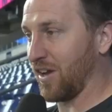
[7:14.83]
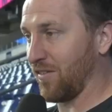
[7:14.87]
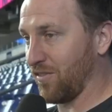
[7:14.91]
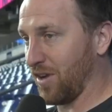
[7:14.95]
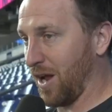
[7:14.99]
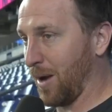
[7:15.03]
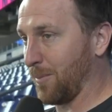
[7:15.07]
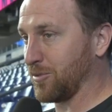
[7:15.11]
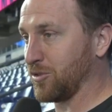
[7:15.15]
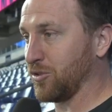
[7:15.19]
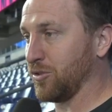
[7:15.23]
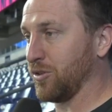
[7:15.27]
have
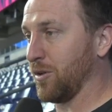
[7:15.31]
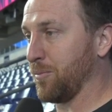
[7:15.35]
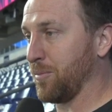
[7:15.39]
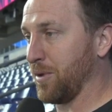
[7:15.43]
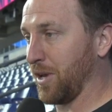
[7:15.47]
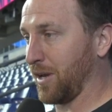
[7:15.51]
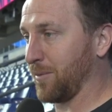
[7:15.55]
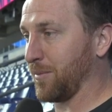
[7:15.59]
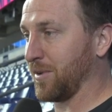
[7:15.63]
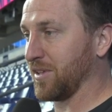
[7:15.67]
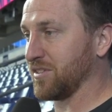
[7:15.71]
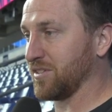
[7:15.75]
an opportunity to
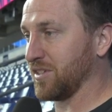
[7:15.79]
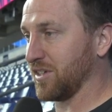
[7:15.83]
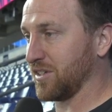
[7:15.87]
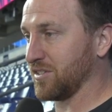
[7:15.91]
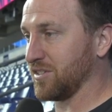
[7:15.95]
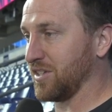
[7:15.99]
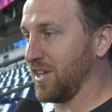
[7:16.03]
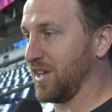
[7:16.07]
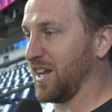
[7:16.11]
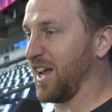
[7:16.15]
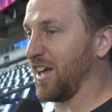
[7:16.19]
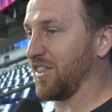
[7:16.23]
pick him at
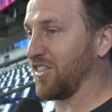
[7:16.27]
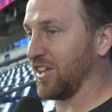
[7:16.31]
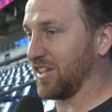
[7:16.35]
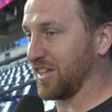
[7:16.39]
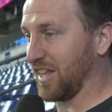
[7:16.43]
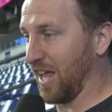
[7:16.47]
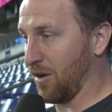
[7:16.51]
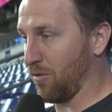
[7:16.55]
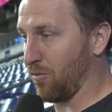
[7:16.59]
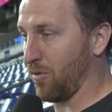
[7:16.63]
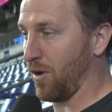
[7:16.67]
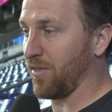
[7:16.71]
16, I
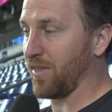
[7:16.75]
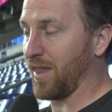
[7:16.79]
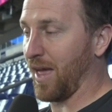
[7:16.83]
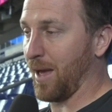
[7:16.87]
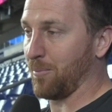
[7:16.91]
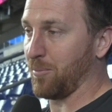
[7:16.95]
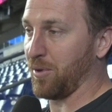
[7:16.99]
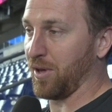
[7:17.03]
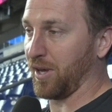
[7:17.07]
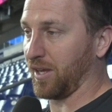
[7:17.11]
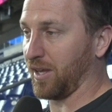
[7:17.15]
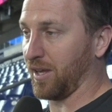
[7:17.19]
think they run
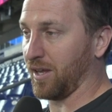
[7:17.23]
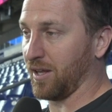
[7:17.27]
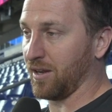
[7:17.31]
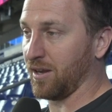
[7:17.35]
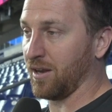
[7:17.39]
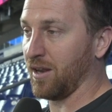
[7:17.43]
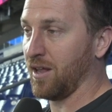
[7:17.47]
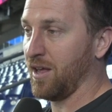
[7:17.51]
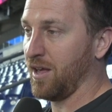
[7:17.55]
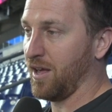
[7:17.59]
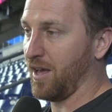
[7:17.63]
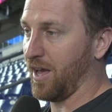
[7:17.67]
that pick
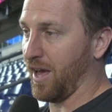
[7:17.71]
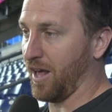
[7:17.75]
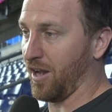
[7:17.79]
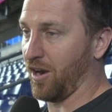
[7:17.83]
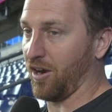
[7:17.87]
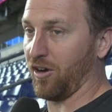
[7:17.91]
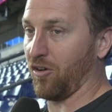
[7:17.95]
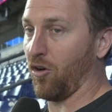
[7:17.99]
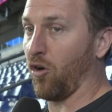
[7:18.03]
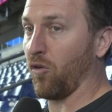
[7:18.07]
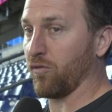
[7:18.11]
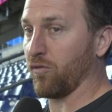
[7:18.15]
in and are